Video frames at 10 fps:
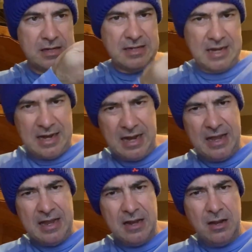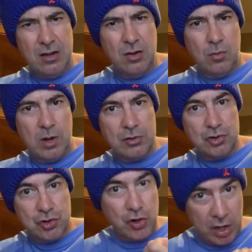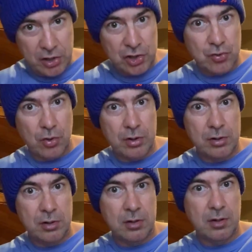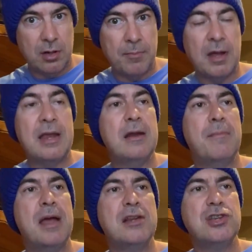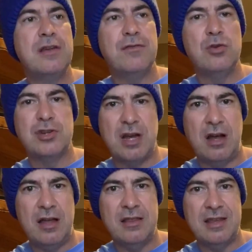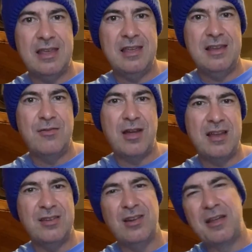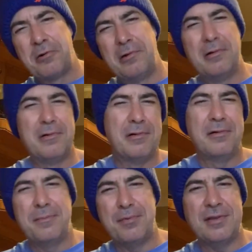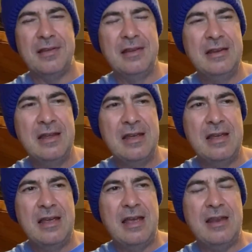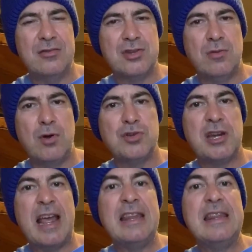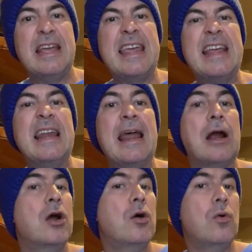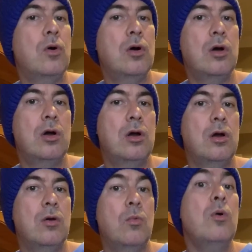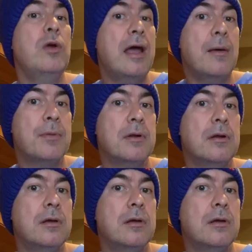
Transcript: Tying while trying to shorten. Um, again, imagine if you're tying the kid, right? You're like pretending and there's no motion. And then the kid let go. What would happen?